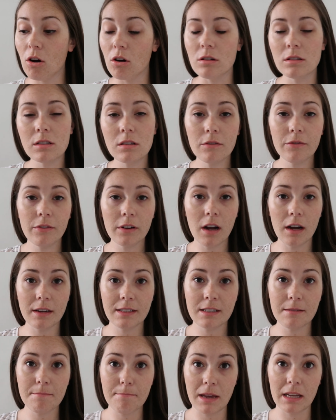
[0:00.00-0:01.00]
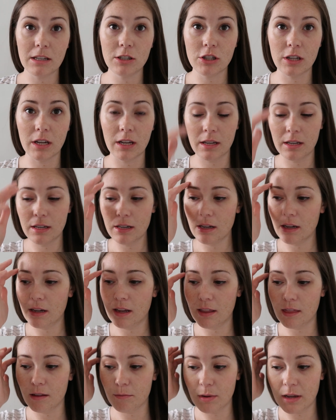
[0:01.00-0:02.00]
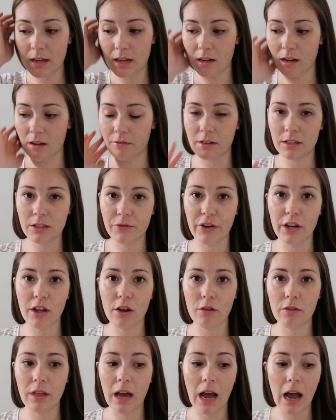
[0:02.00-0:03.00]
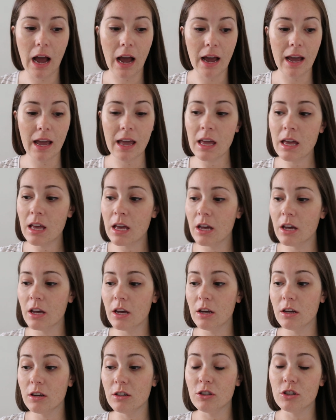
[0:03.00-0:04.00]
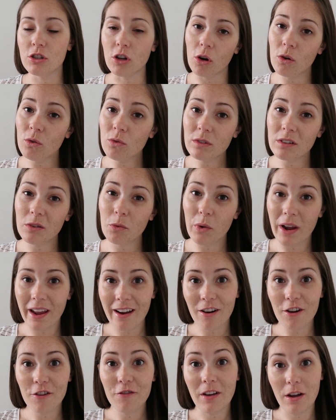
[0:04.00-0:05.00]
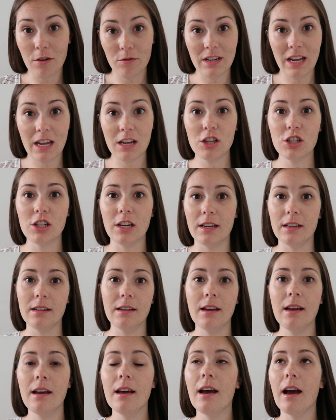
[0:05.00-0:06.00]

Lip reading: also forgot to mention in the beginning of this video that I don't wear foundation.